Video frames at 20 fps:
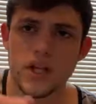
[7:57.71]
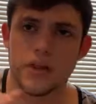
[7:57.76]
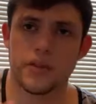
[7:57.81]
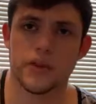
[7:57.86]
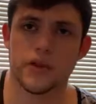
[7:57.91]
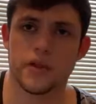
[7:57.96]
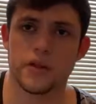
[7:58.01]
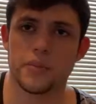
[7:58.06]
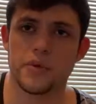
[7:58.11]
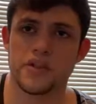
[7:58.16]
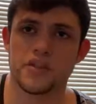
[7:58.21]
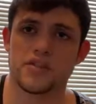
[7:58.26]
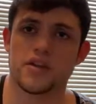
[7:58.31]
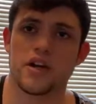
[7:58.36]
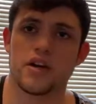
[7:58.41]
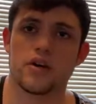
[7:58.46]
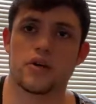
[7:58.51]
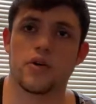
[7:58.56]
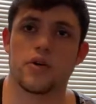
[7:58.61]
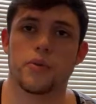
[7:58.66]
the clip-in
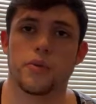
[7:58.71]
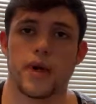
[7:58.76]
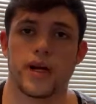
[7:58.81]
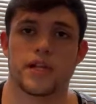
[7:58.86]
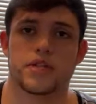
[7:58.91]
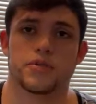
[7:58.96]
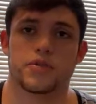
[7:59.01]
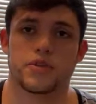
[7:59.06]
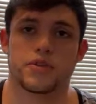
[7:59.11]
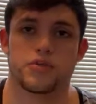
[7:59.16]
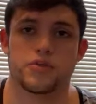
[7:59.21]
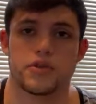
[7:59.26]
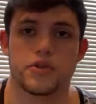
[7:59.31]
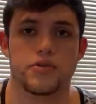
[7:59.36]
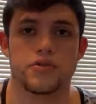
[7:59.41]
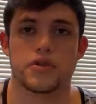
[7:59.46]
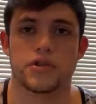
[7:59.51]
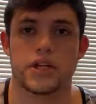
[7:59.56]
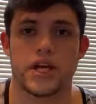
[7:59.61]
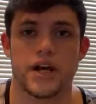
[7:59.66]
style coil packs, which is what
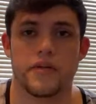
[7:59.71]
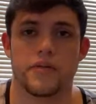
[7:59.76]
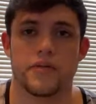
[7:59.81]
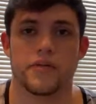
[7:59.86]
you should have if